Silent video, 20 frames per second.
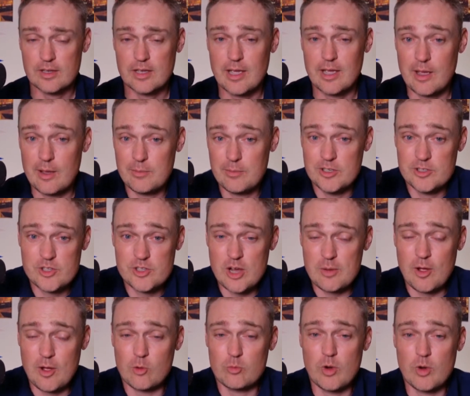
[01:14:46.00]
I mean, you're talking
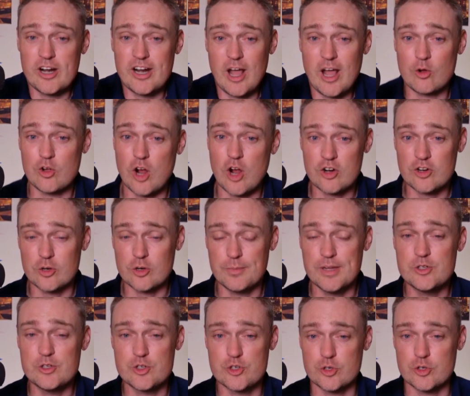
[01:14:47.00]
about running out Gardner
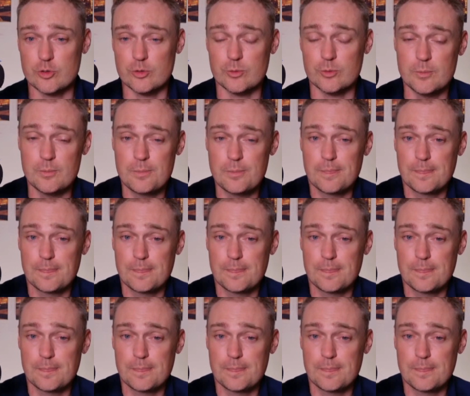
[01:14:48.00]
Minshew